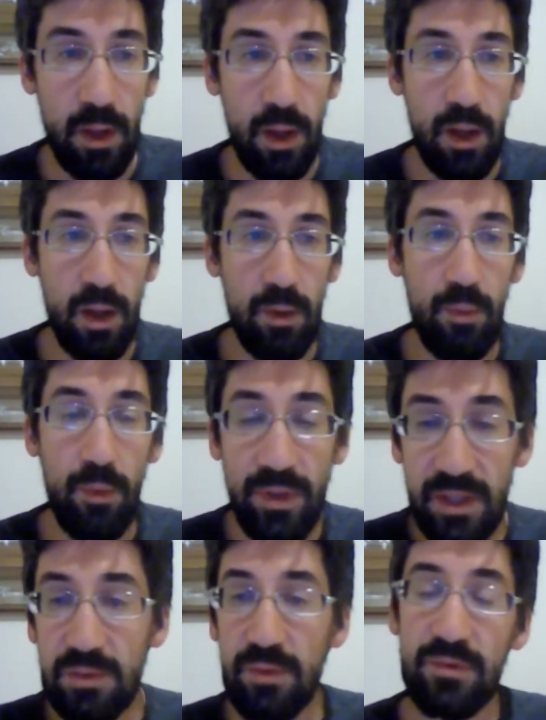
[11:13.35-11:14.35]
Well, one of the
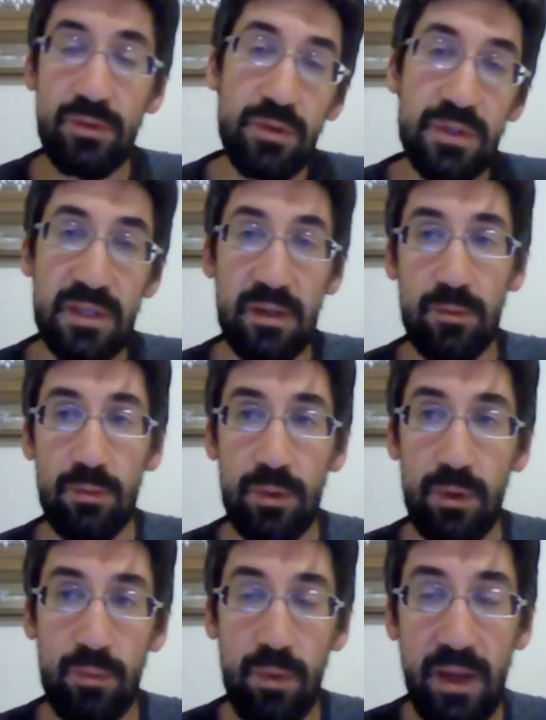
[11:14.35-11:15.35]
things we have to notice is that
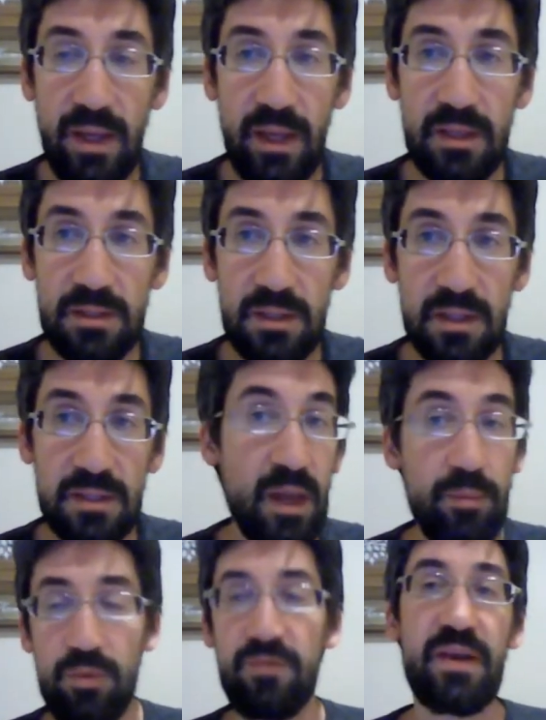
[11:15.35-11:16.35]
writing is not
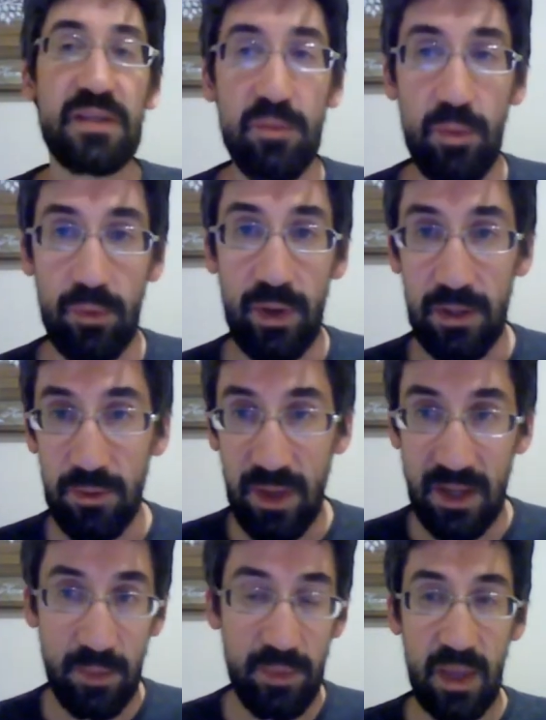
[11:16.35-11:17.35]
perfectible, right? You
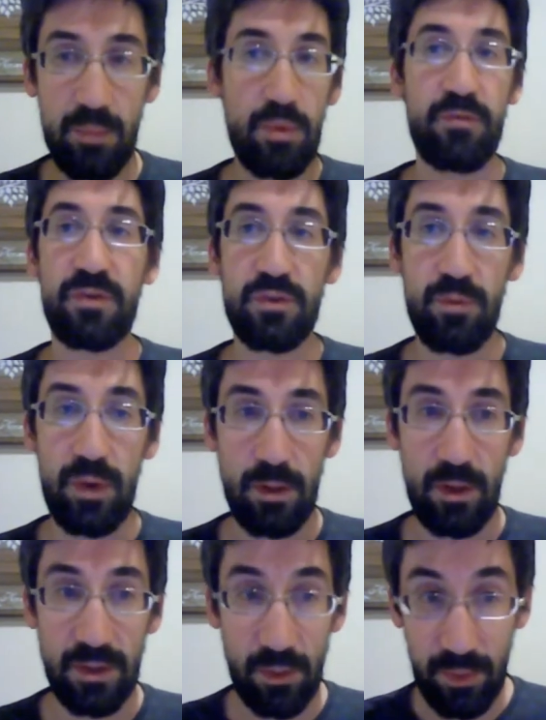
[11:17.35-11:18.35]
cannot be a perfect writer,
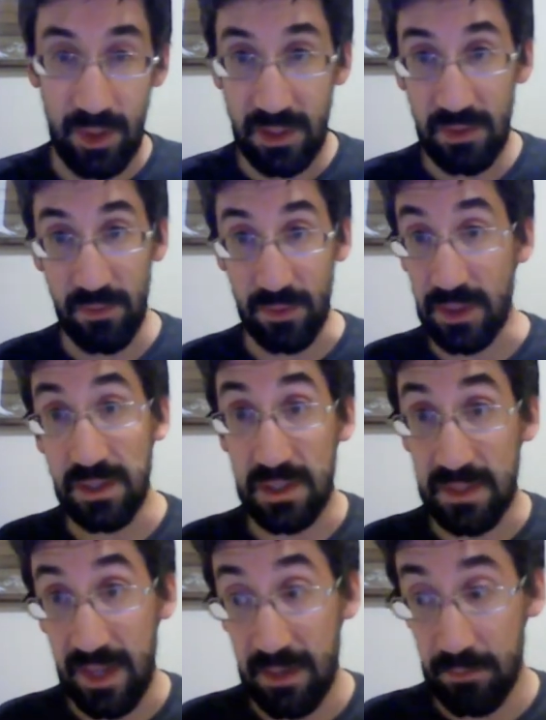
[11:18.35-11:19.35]
and the reason for this is
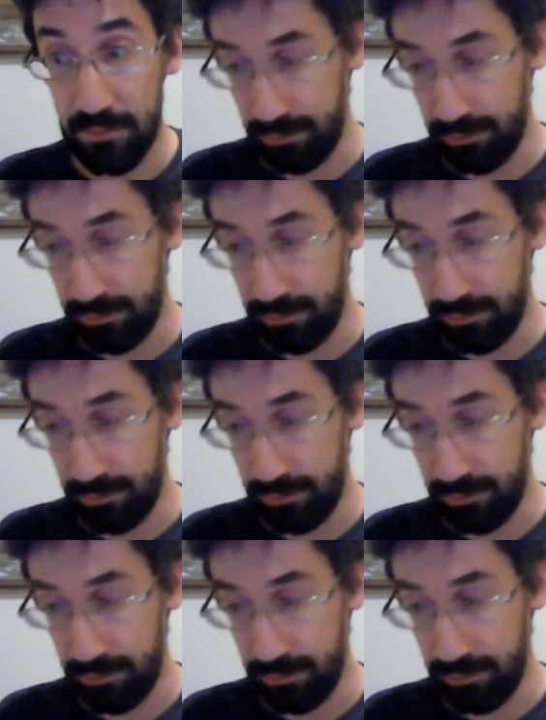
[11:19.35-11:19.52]
that